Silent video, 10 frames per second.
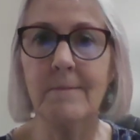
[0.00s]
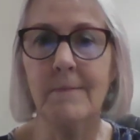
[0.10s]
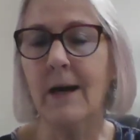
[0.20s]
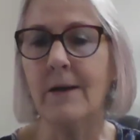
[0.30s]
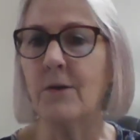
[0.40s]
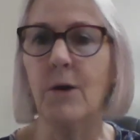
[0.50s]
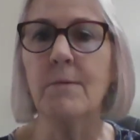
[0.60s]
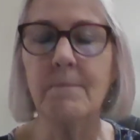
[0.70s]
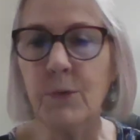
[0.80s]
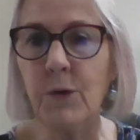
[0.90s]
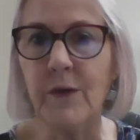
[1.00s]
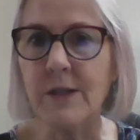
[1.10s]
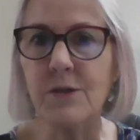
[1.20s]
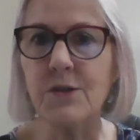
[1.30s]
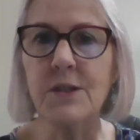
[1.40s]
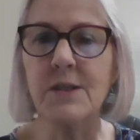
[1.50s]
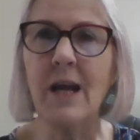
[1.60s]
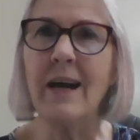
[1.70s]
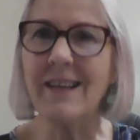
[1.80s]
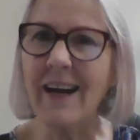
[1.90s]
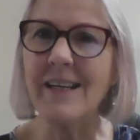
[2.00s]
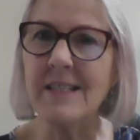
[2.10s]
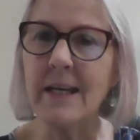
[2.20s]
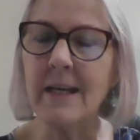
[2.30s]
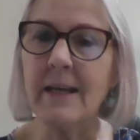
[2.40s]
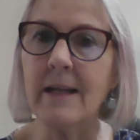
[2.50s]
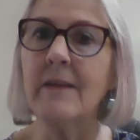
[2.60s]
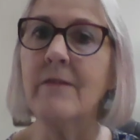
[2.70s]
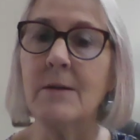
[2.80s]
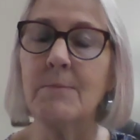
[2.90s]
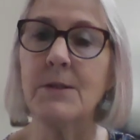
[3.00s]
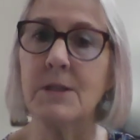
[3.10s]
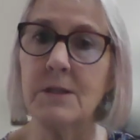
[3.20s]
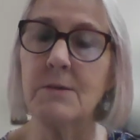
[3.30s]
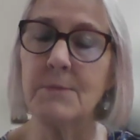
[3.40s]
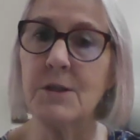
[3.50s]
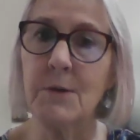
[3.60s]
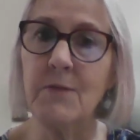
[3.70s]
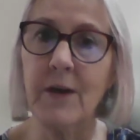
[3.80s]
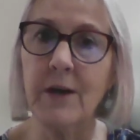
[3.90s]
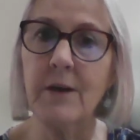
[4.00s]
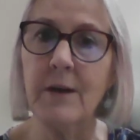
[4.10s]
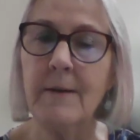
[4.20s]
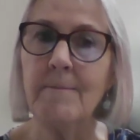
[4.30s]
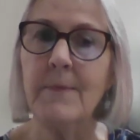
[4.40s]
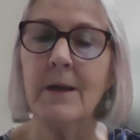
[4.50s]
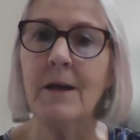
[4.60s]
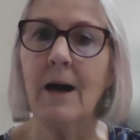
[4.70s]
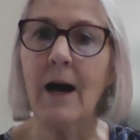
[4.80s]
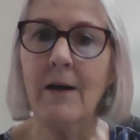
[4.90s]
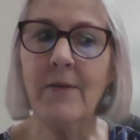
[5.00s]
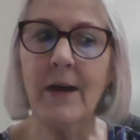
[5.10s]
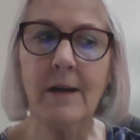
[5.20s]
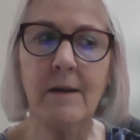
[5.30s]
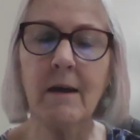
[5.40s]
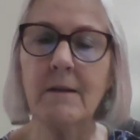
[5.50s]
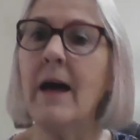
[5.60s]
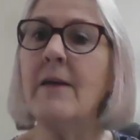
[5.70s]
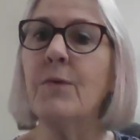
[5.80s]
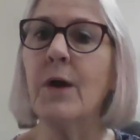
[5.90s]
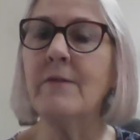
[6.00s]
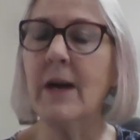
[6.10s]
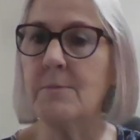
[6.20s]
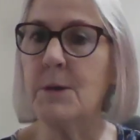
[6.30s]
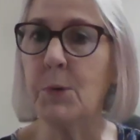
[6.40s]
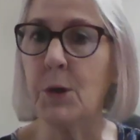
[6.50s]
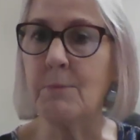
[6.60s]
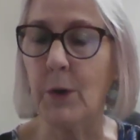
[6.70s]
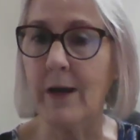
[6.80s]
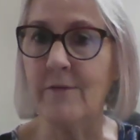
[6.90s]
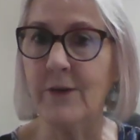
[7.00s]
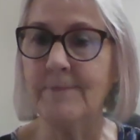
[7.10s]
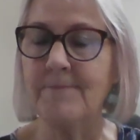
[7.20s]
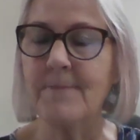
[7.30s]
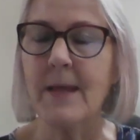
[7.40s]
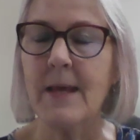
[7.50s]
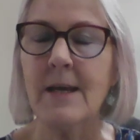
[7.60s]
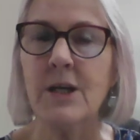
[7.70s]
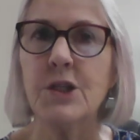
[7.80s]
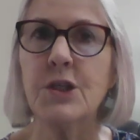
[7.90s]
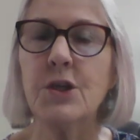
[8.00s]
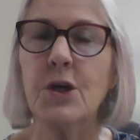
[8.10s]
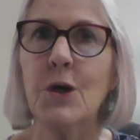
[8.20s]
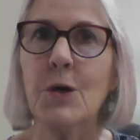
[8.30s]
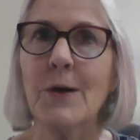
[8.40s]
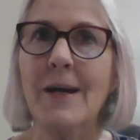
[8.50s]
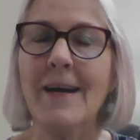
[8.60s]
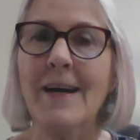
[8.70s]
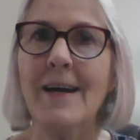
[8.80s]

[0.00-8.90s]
I don't know, movies, just not kind of day-to-day living. But to be fair, I've had a life where I've had to be pretty brave. So